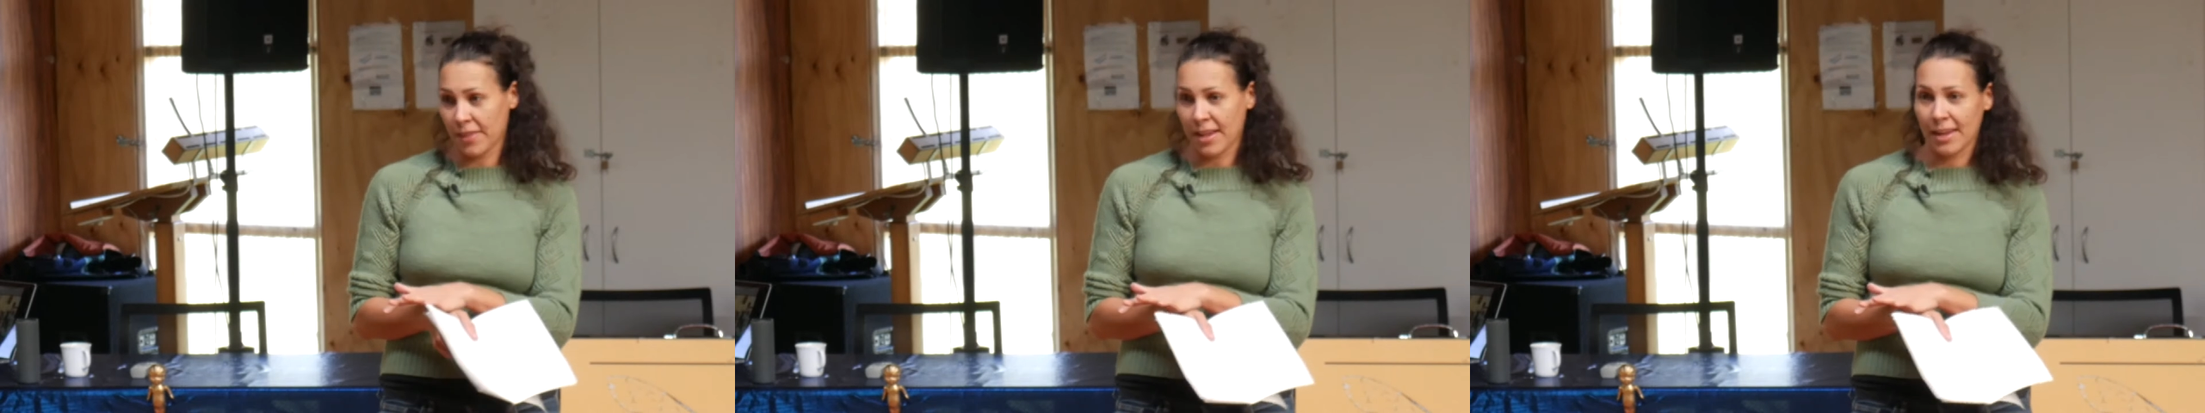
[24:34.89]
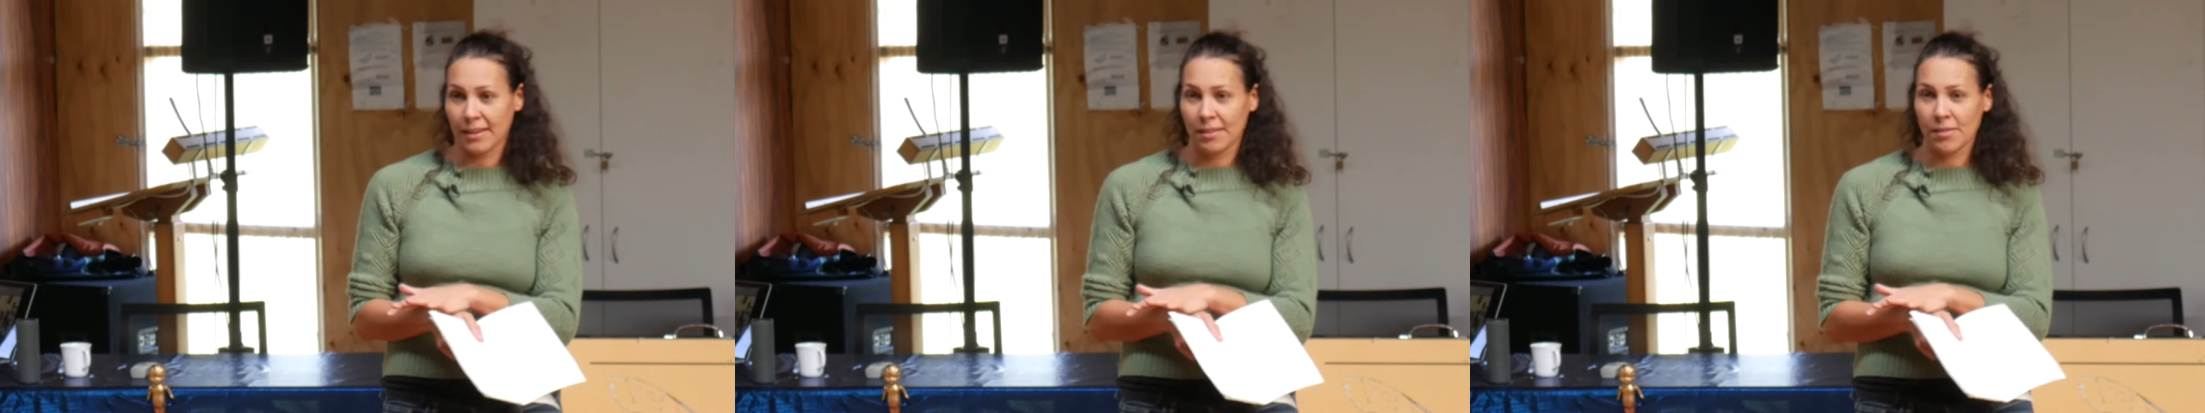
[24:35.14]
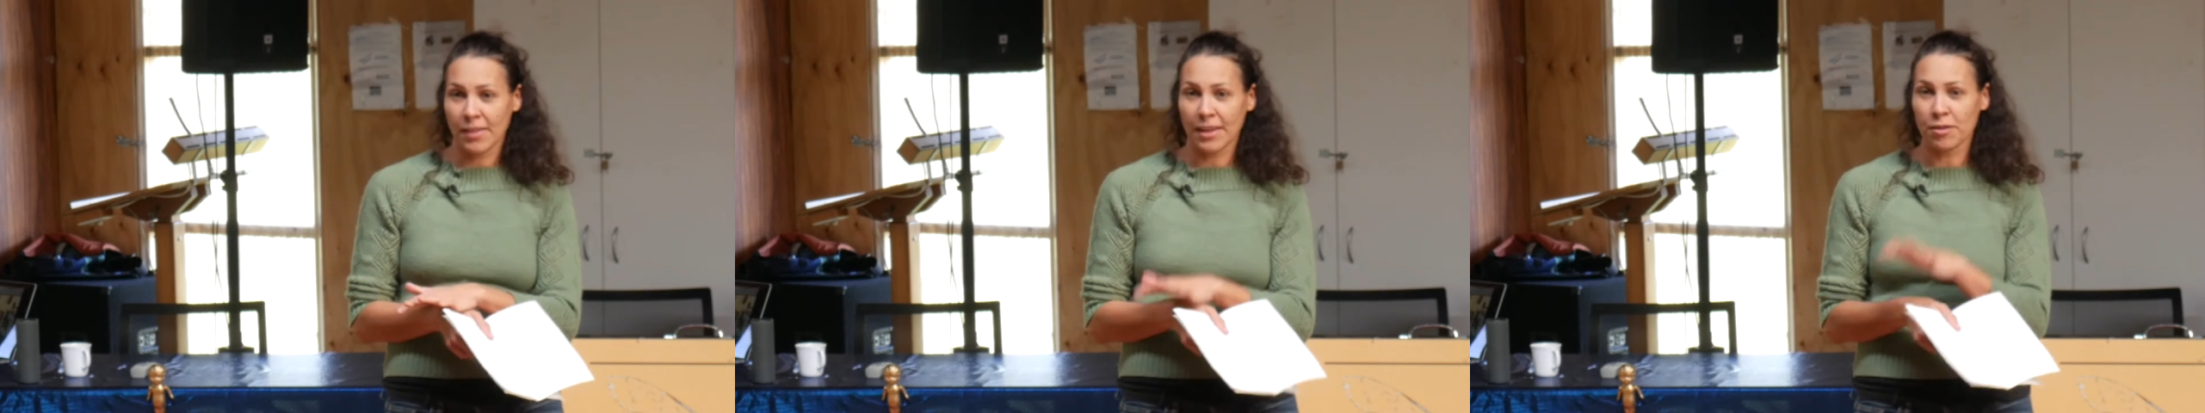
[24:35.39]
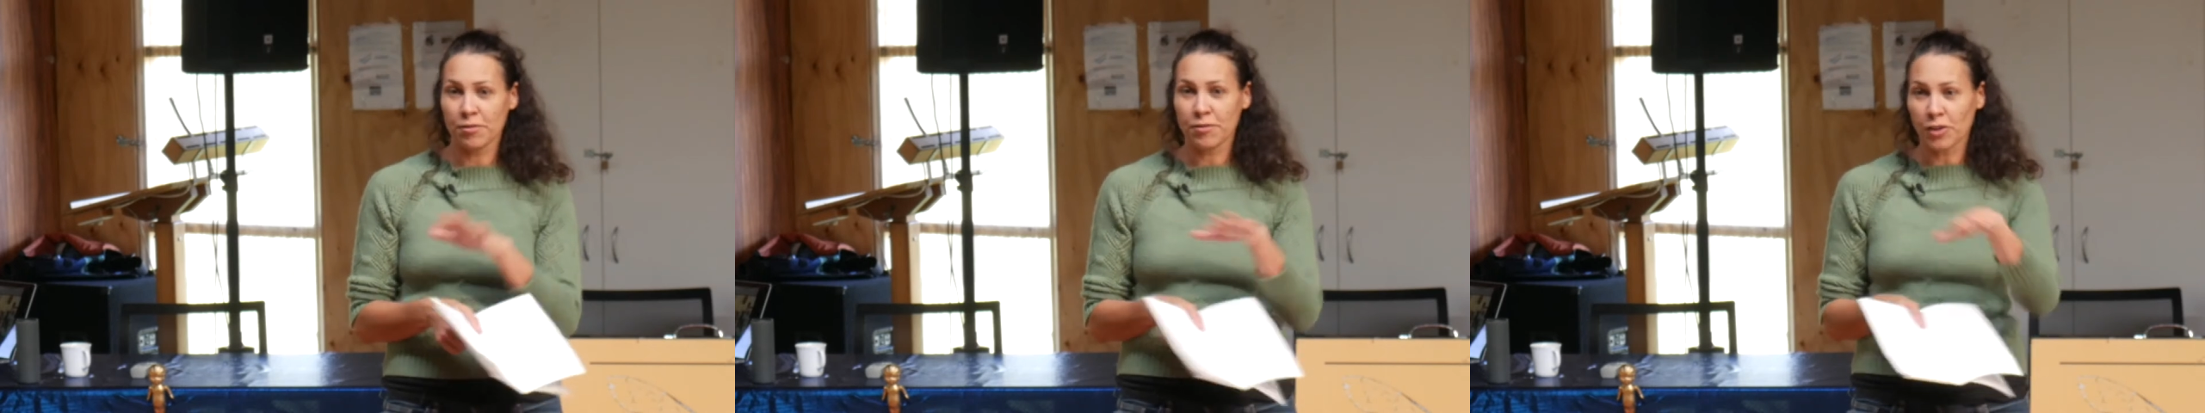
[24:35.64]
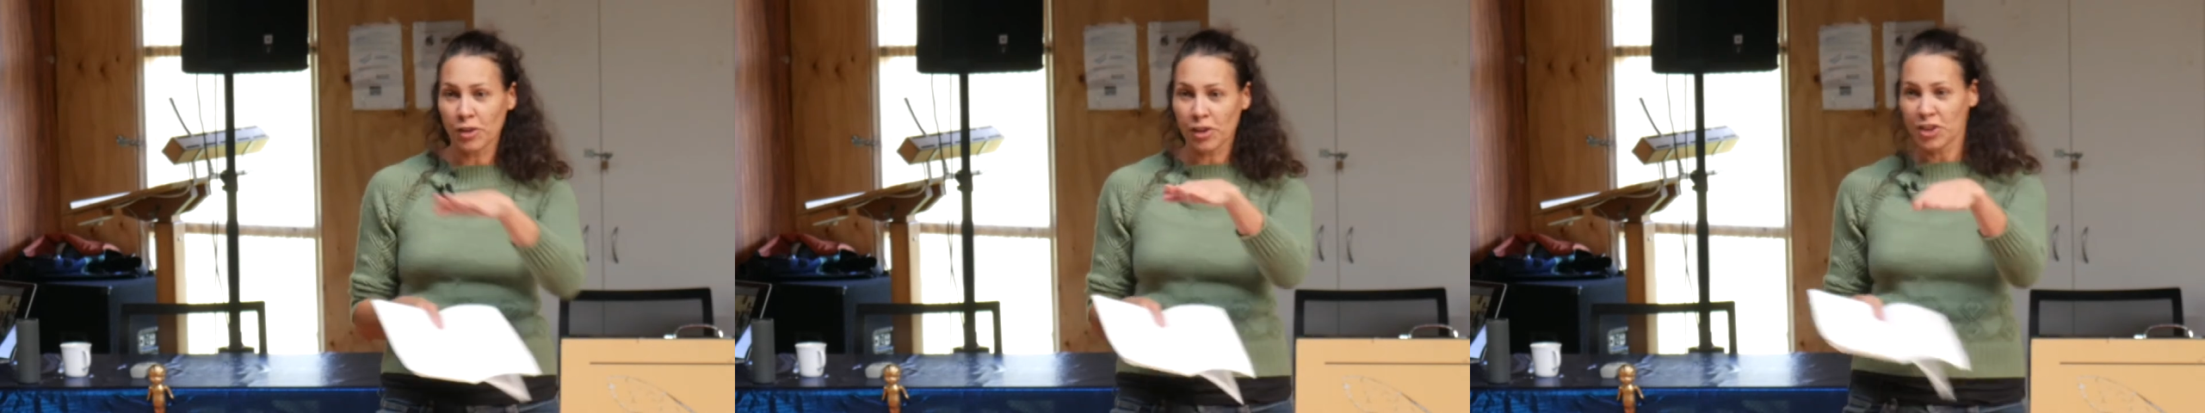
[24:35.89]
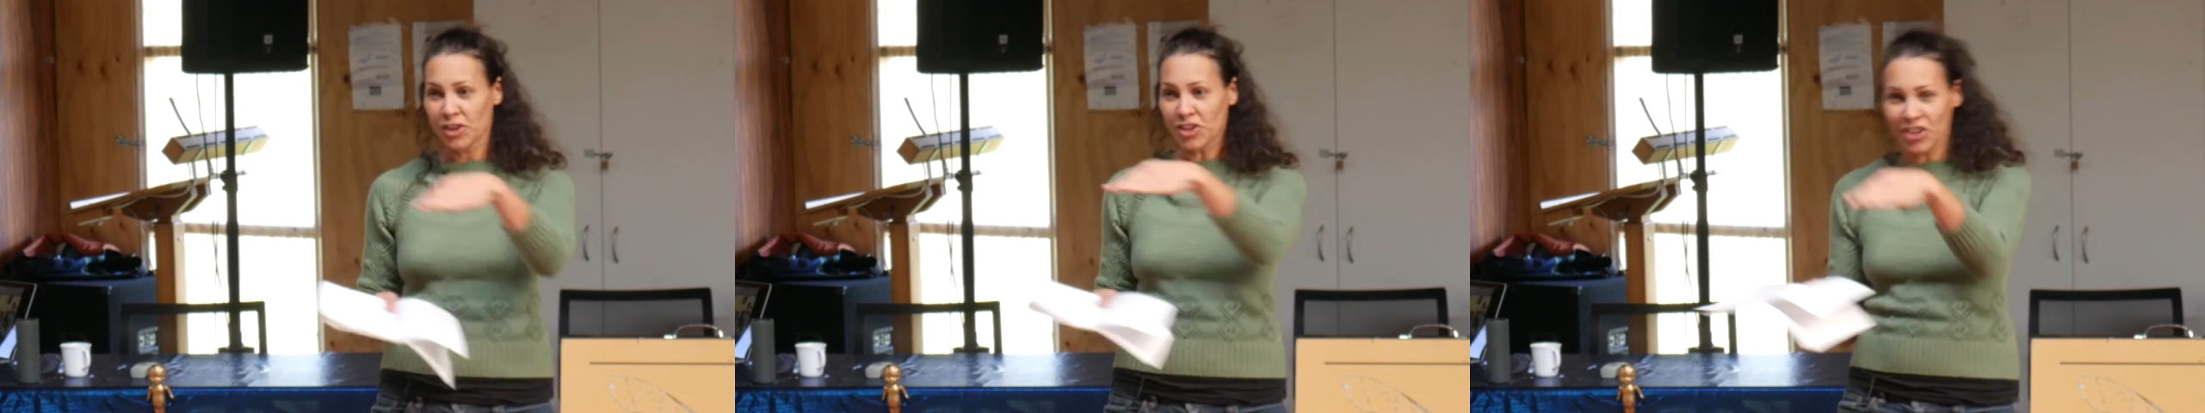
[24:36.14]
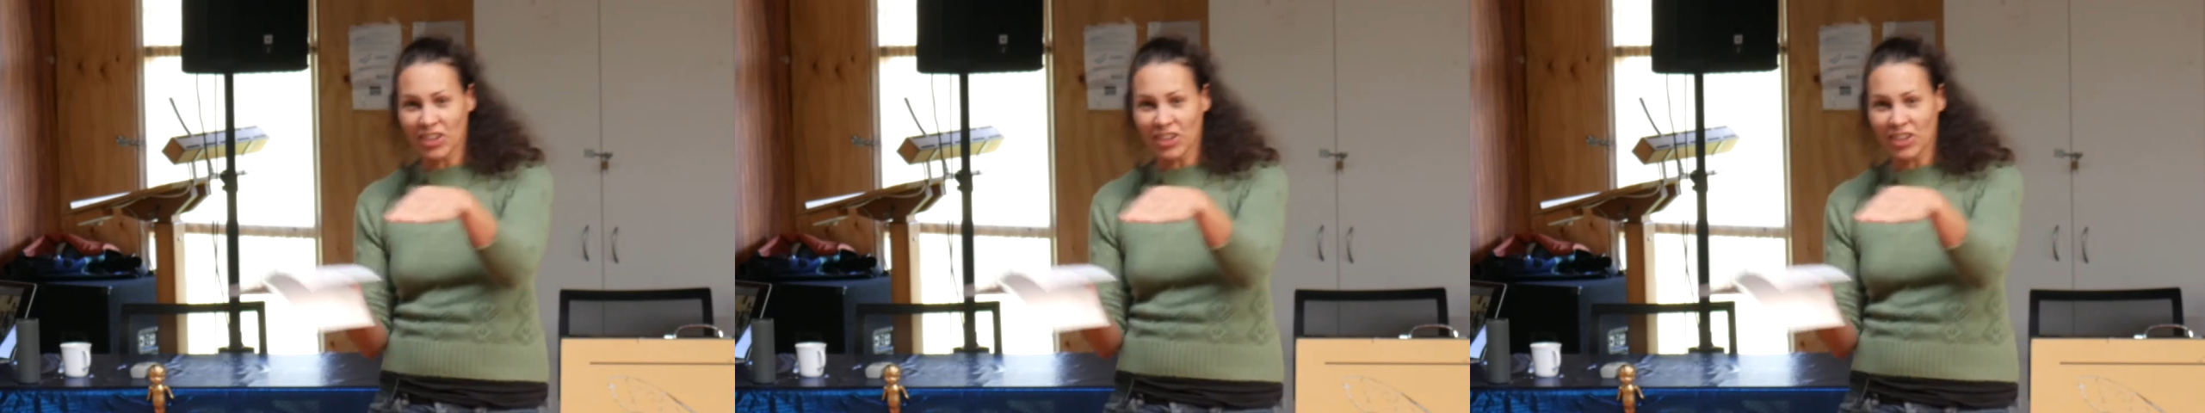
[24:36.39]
that. So they can follow you